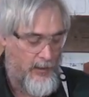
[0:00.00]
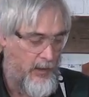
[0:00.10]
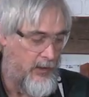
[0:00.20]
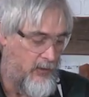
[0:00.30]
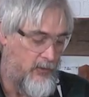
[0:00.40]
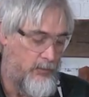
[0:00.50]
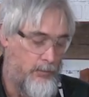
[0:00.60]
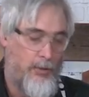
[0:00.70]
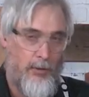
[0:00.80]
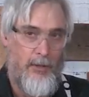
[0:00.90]
it is
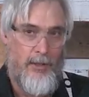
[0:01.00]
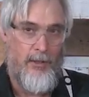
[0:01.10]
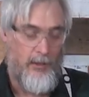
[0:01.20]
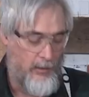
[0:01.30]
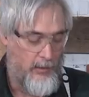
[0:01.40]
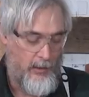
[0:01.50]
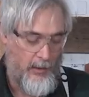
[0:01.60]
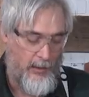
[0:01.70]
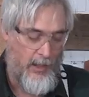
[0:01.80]
pure liquor and